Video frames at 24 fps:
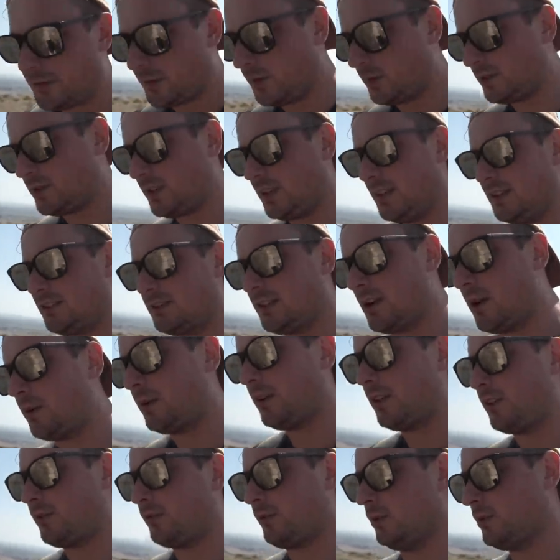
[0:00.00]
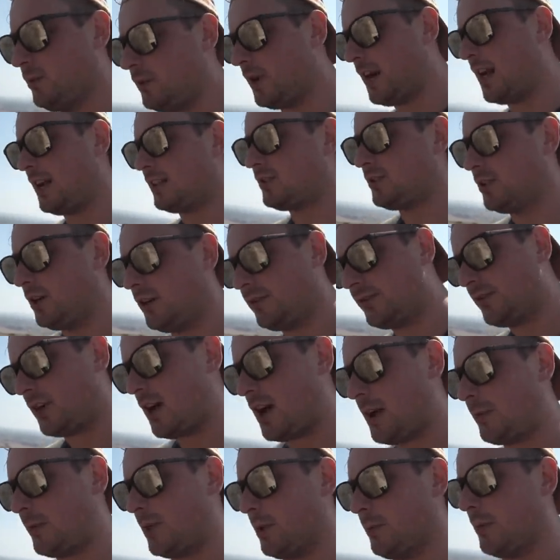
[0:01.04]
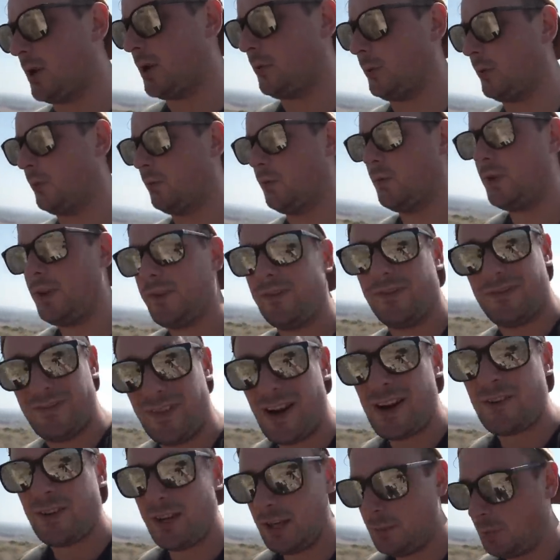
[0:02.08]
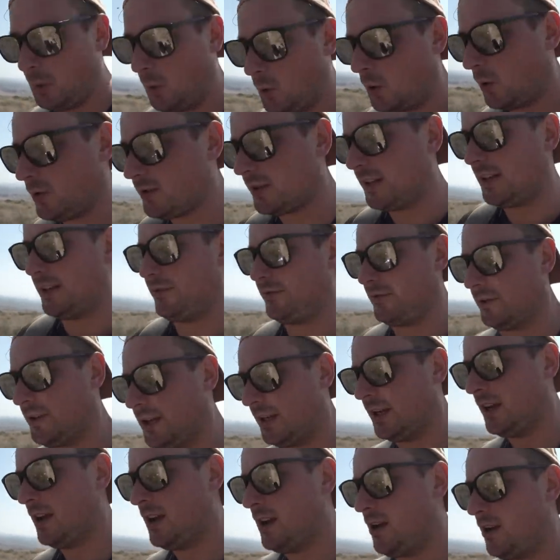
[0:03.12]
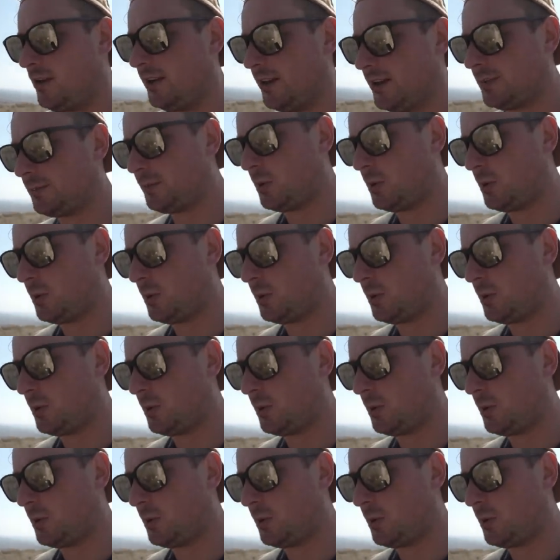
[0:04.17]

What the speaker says: Foods is going through a tough time at the moment with very poor delivery on its